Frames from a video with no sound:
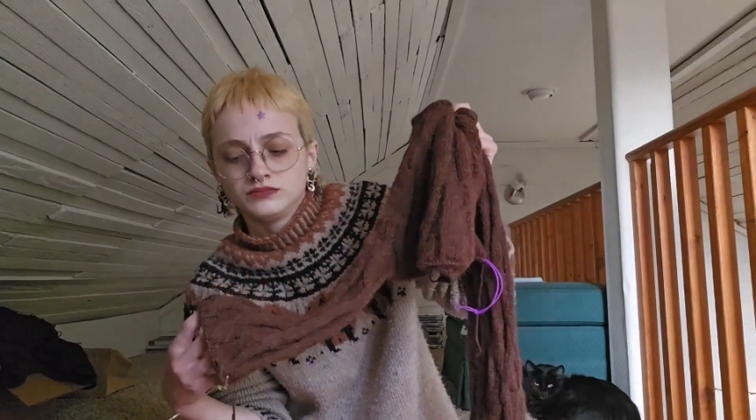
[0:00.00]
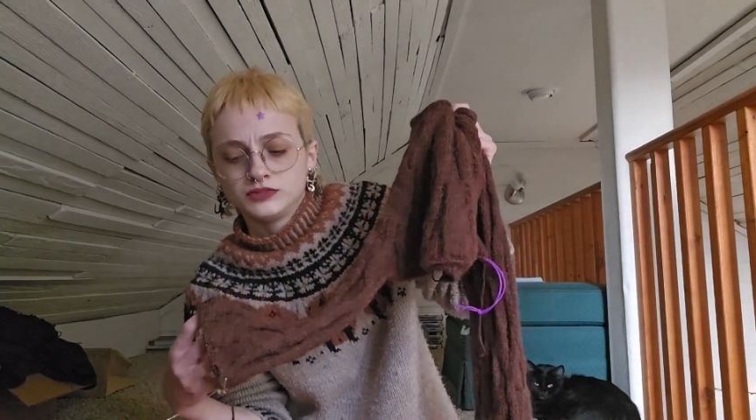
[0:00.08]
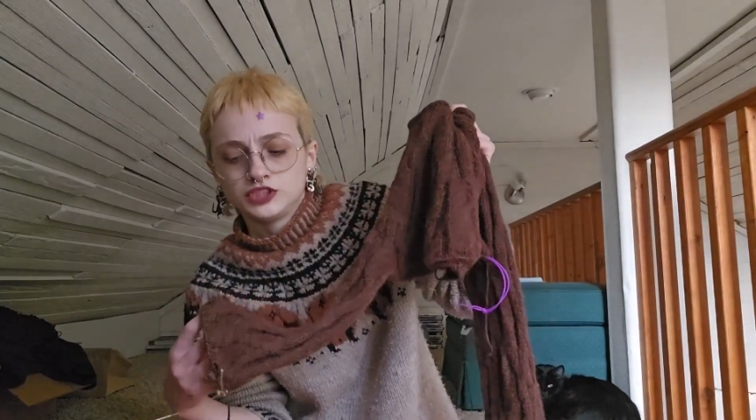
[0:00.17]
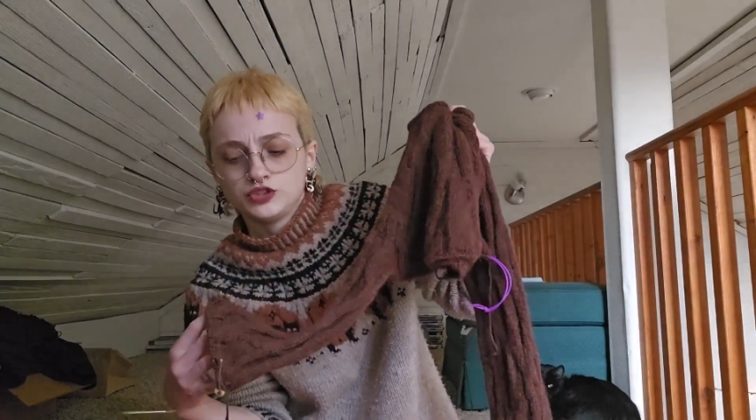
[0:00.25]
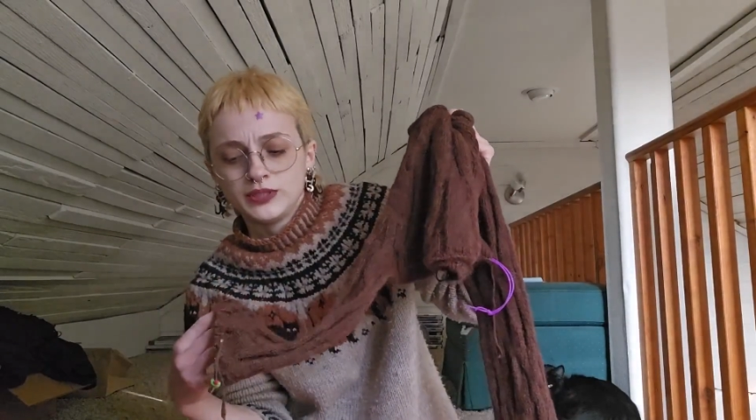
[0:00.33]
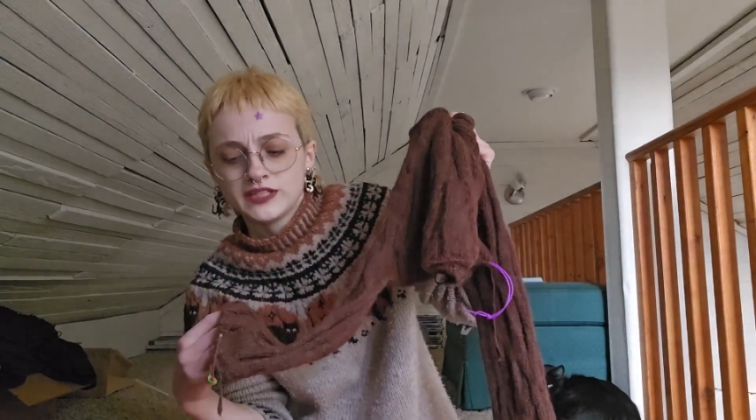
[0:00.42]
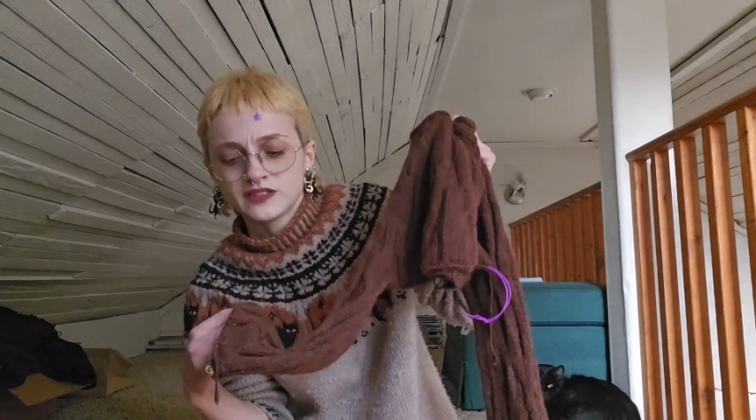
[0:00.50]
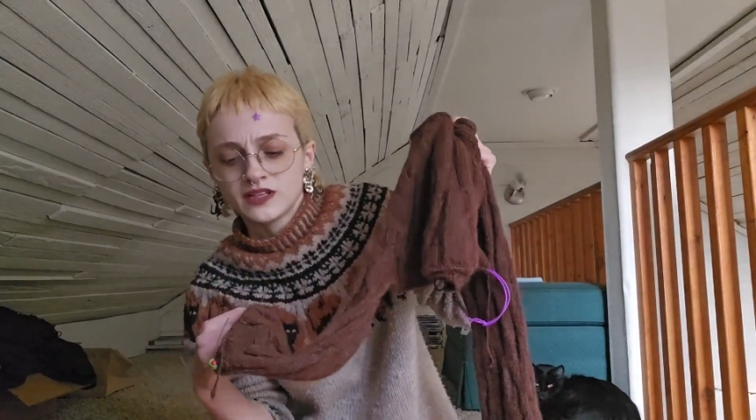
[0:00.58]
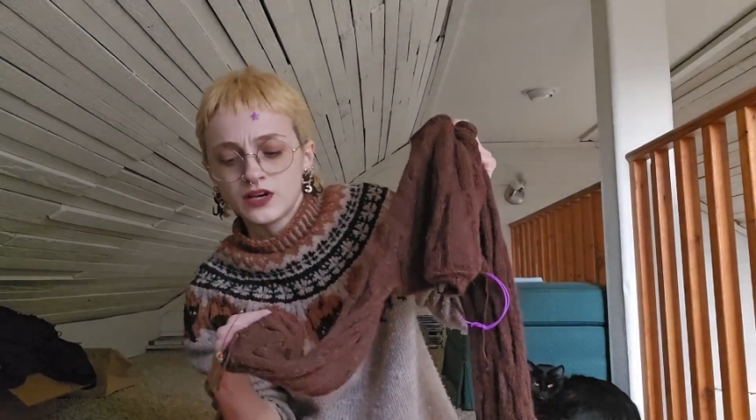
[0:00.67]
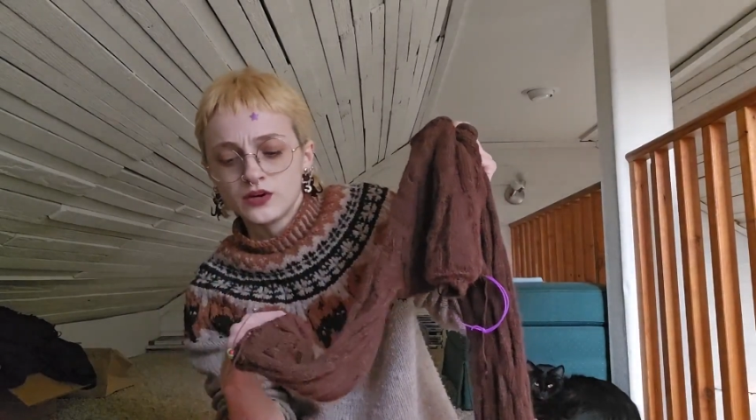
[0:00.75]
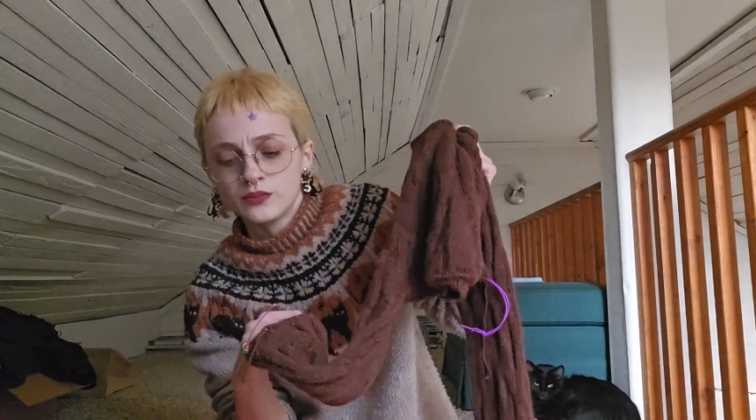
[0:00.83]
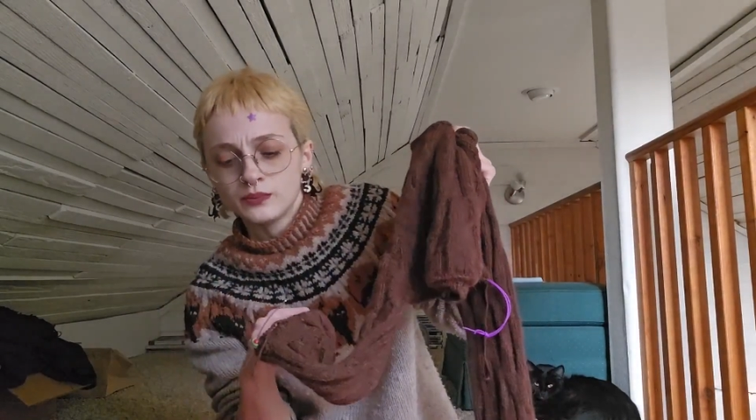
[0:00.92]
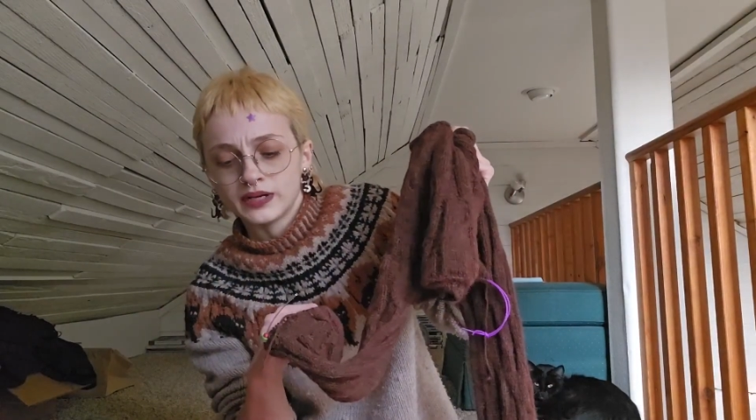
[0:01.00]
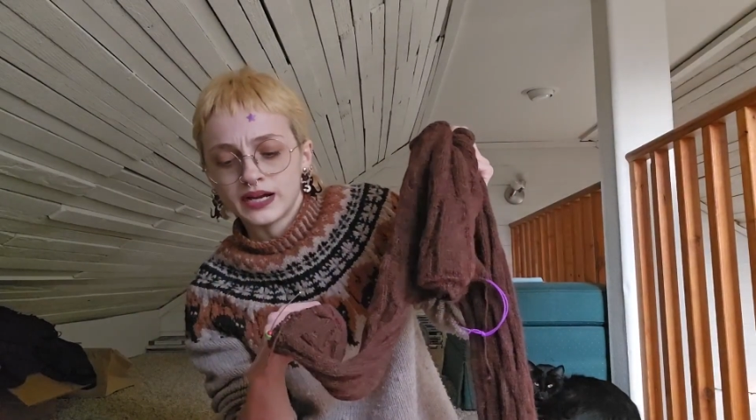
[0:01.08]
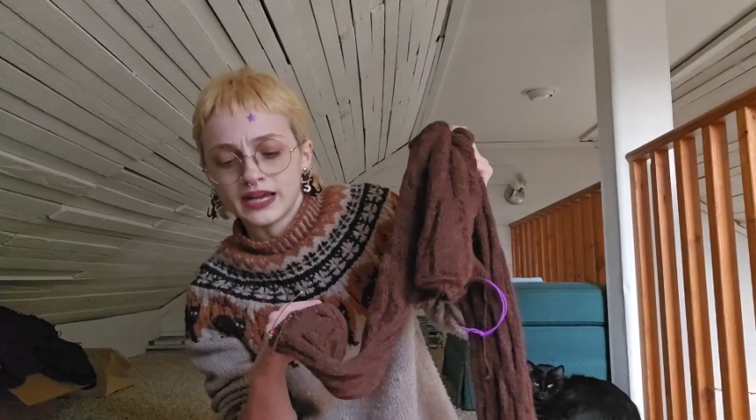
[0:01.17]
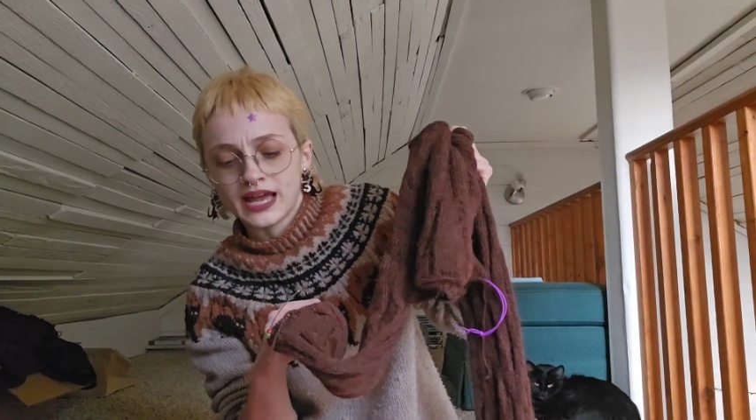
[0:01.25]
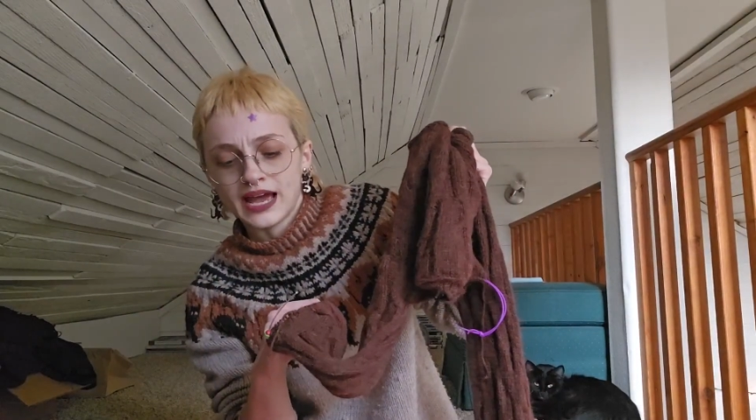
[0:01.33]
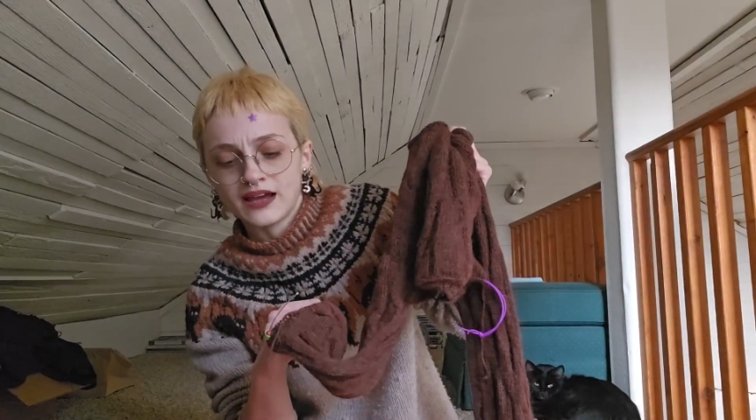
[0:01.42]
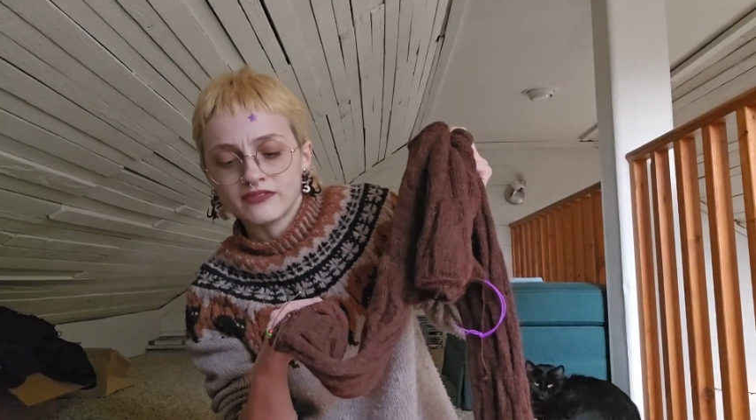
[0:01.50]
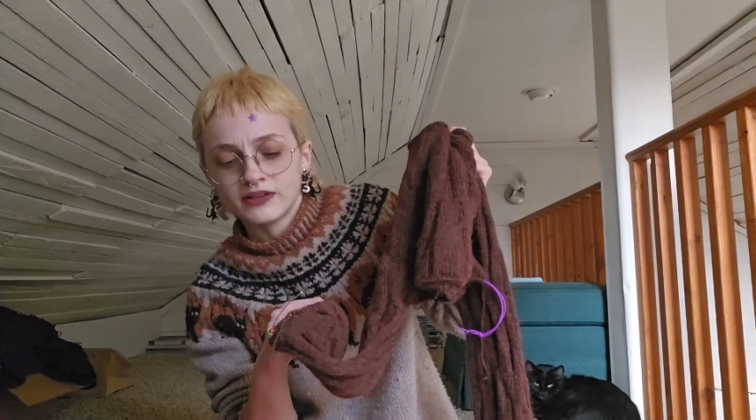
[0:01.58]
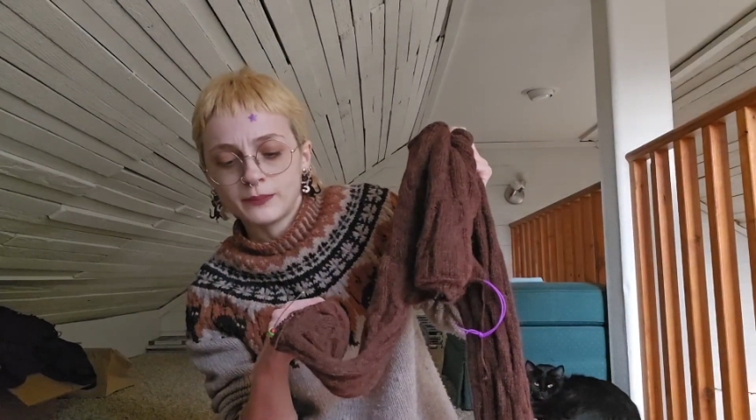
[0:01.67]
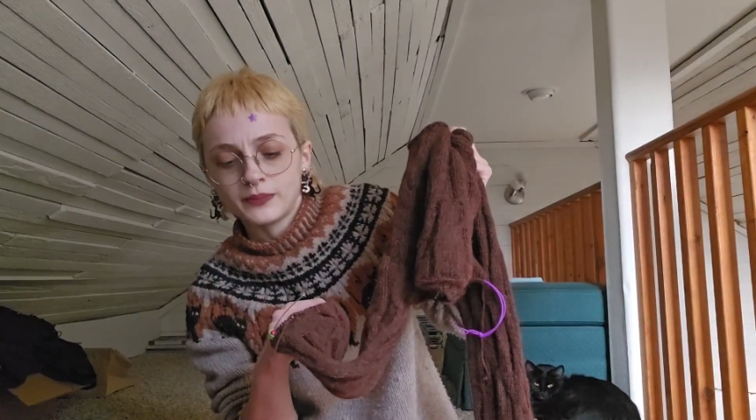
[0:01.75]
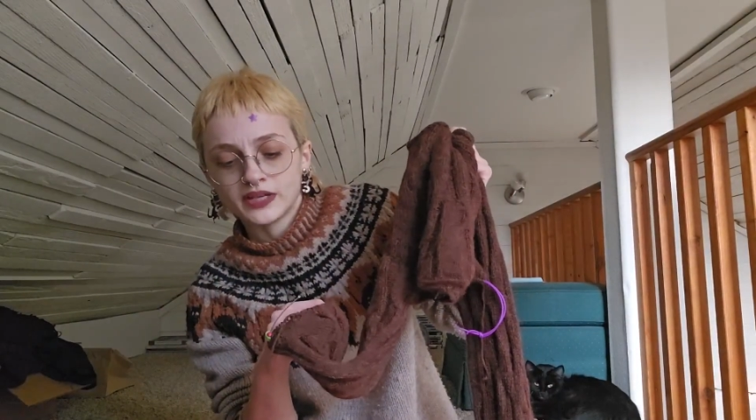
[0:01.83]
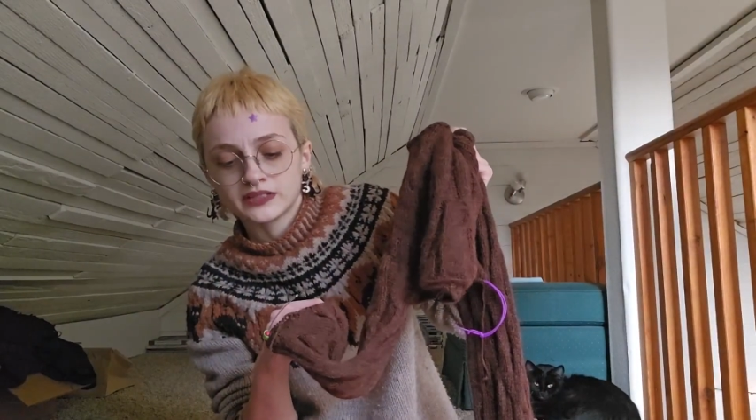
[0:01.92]
2 weeks ago, but I
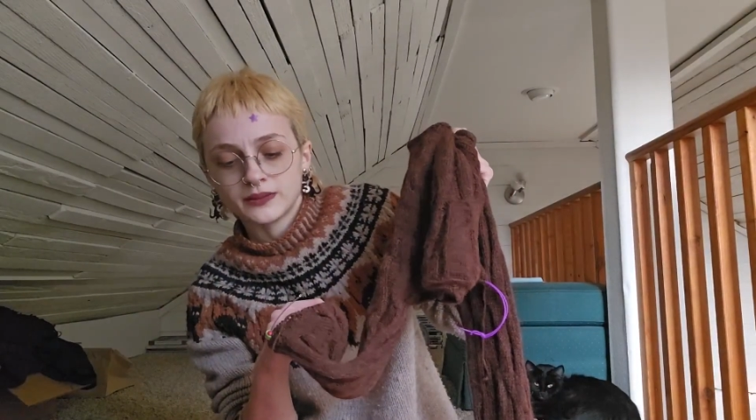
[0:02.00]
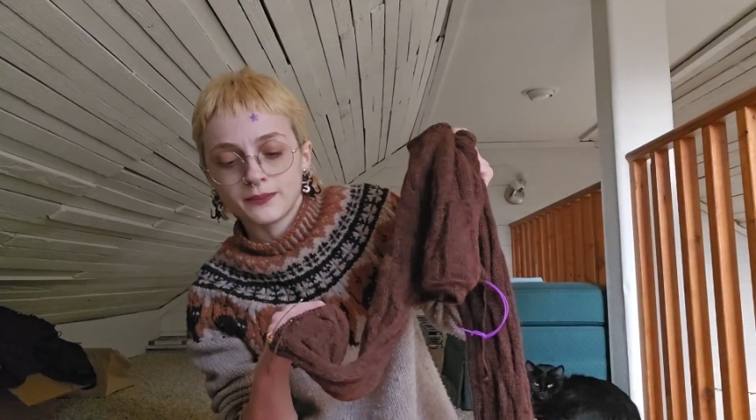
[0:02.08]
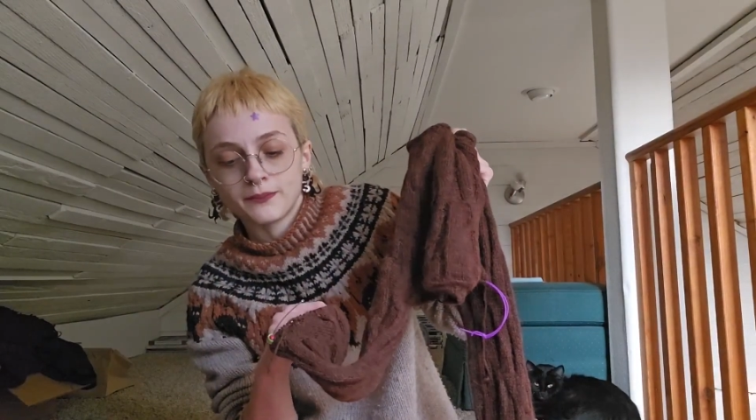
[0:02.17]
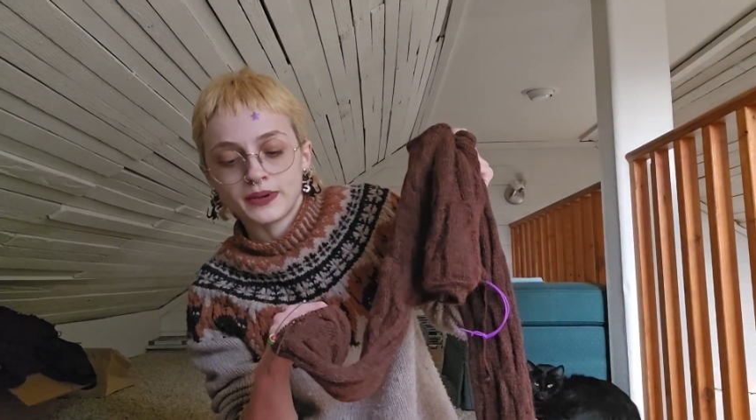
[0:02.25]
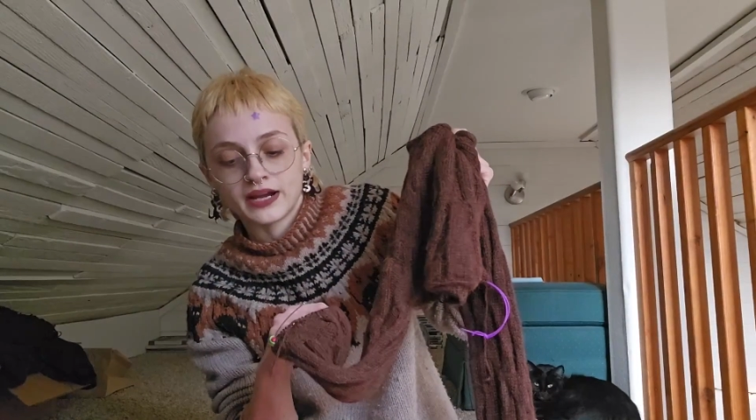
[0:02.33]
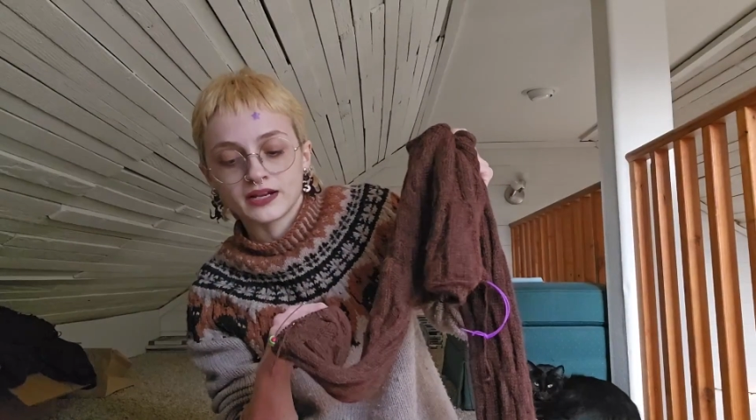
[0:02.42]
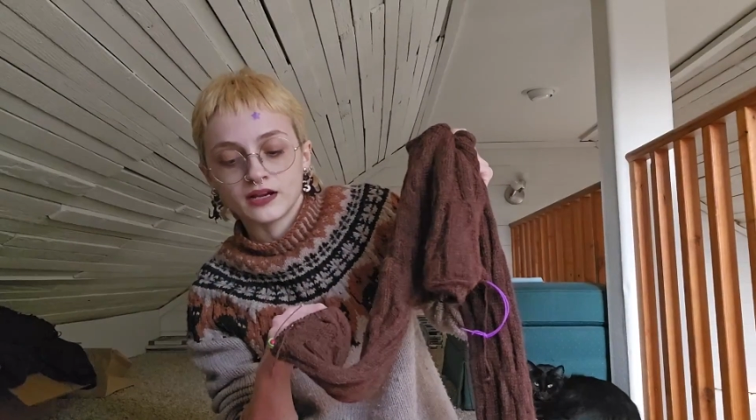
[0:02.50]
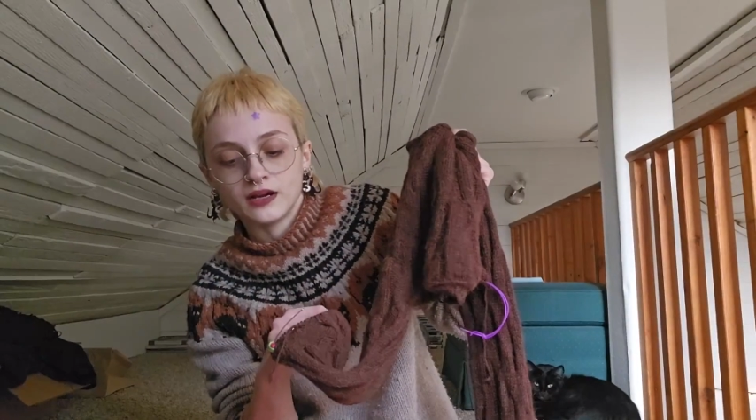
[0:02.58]
haven't picked it back